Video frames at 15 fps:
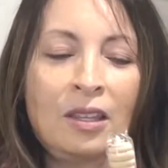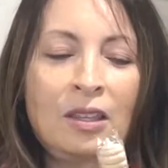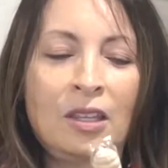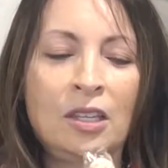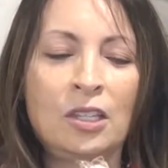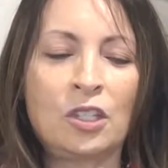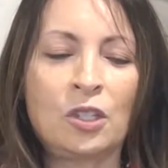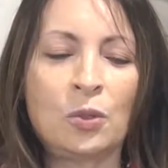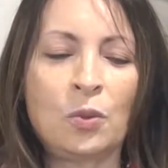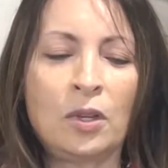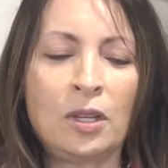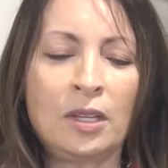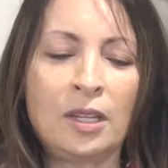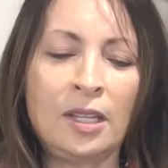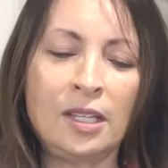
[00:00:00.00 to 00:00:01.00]
This
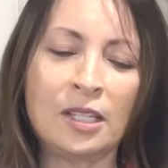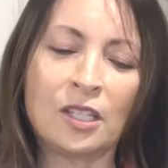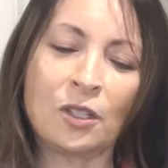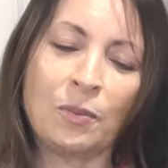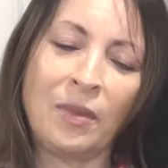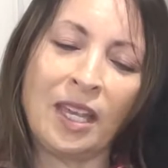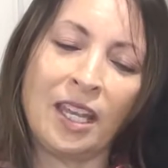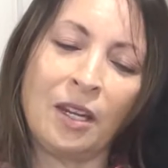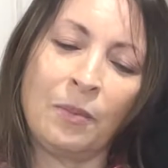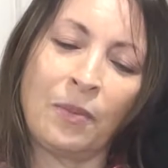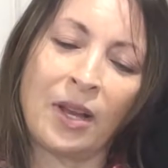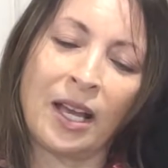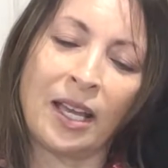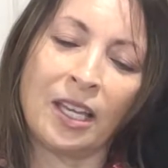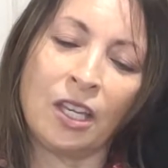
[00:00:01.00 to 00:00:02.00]
one is made
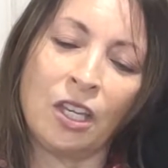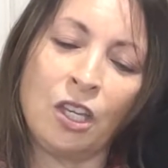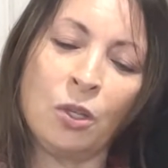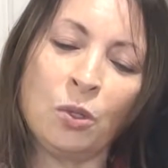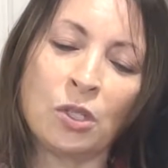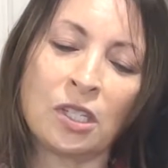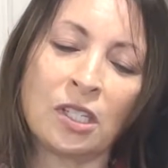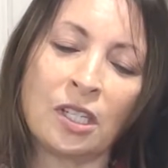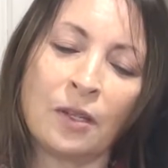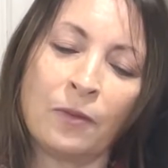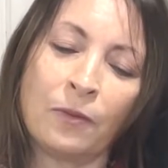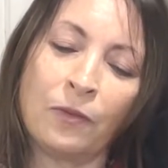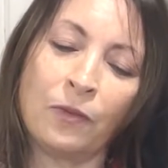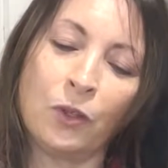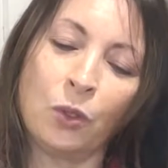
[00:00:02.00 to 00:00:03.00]
by Houston
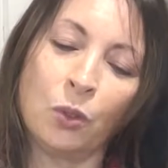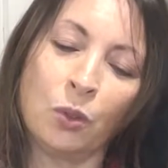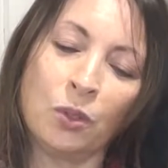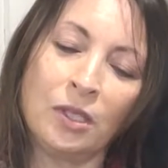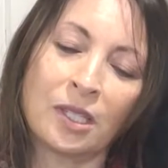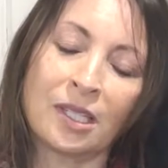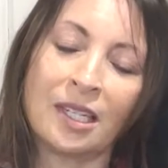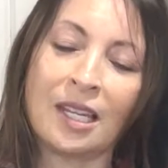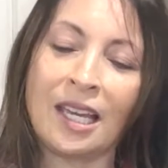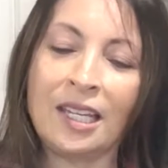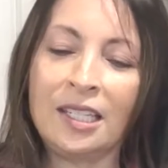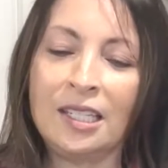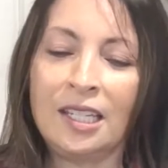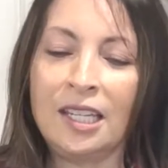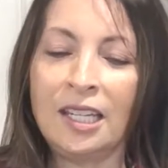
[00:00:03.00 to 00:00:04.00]
Foods,
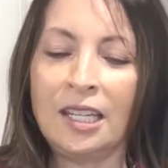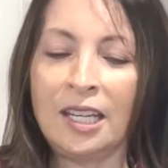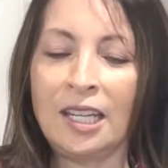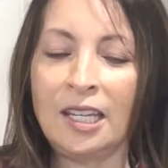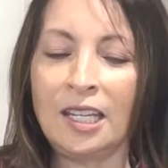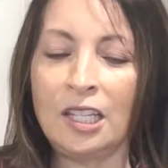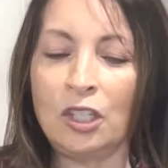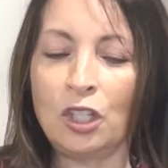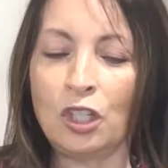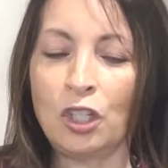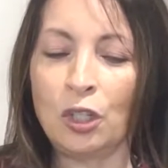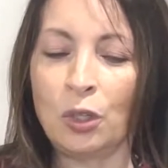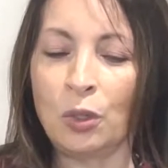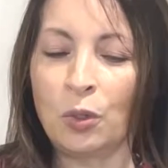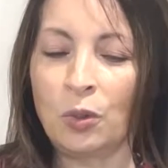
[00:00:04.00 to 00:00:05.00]

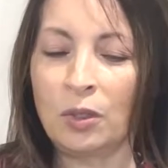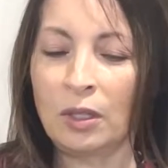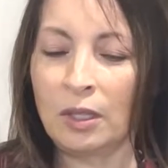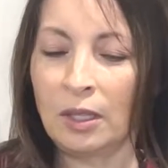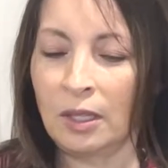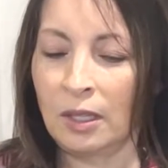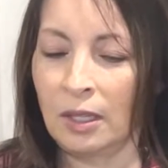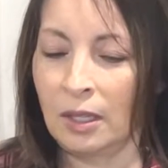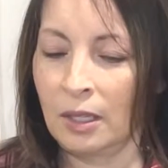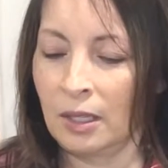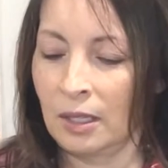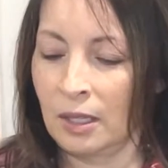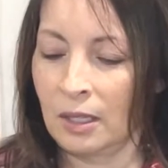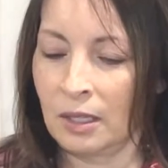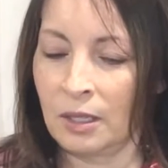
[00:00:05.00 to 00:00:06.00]
1982.
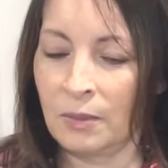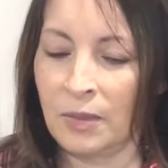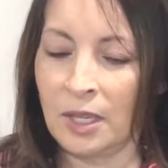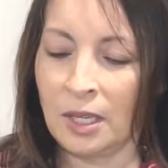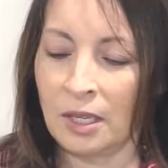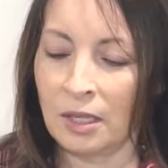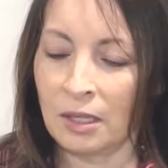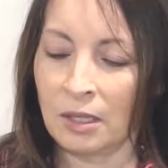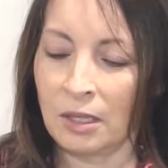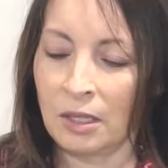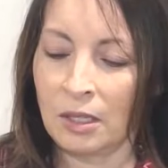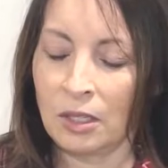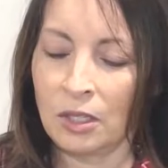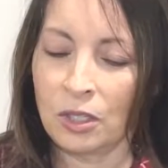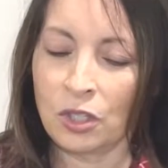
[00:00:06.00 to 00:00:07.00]
Let me
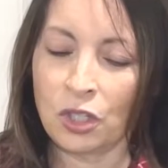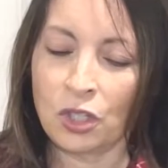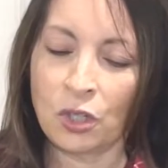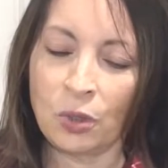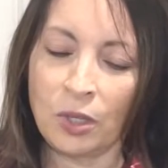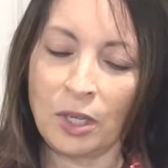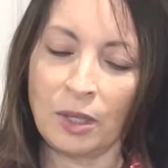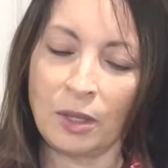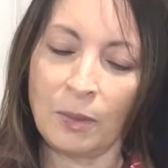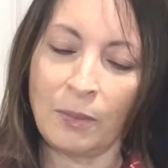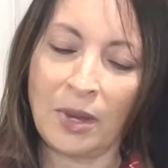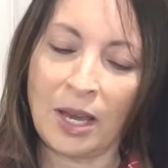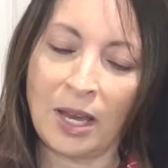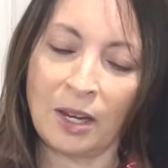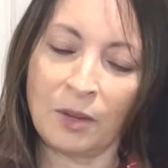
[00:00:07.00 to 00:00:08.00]
show you the
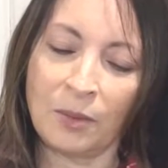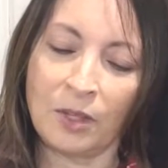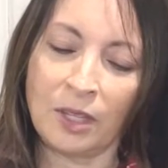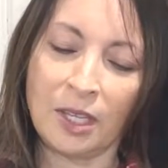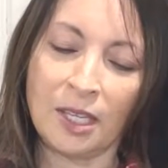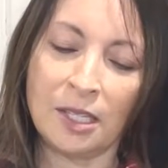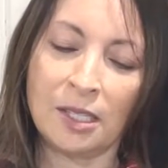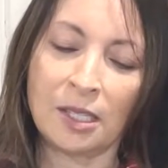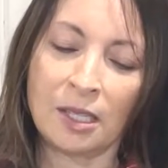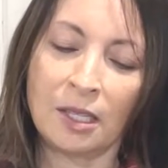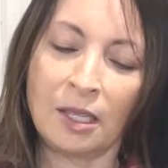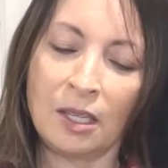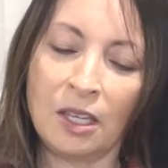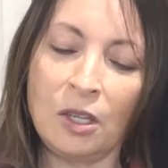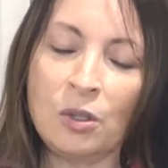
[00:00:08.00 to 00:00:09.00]
bottom of these.
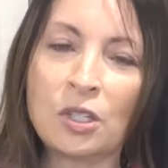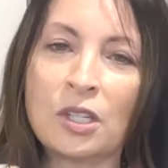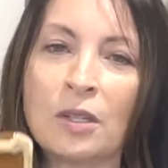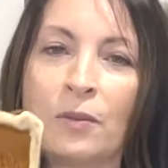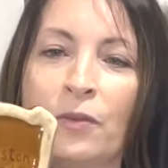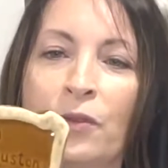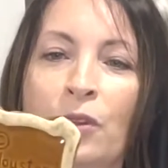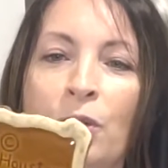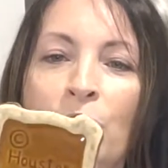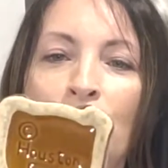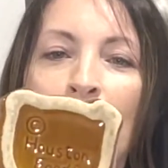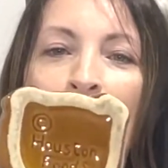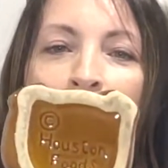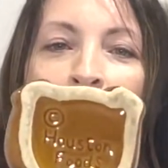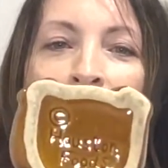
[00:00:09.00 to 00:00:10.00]
Houston
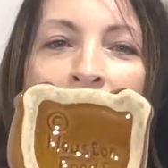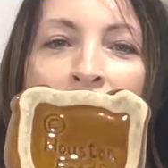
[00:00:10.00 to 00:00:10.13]
Foods